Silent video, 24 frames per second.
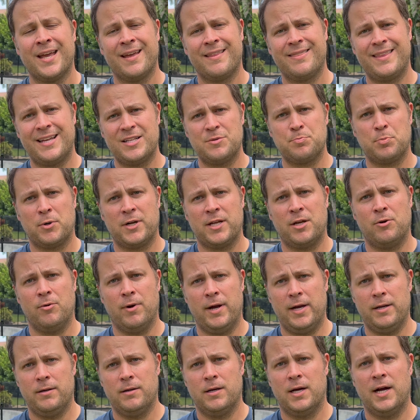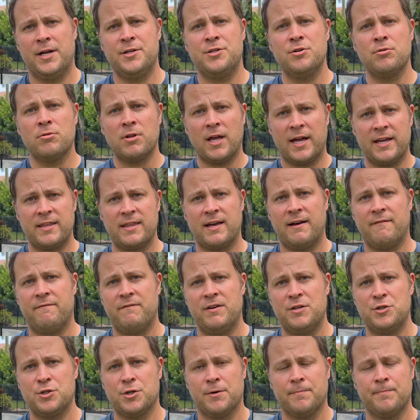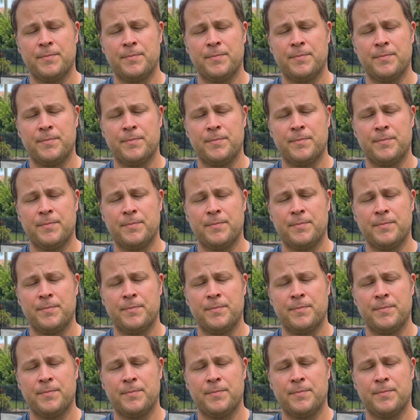That's pretty great. I do like that feature.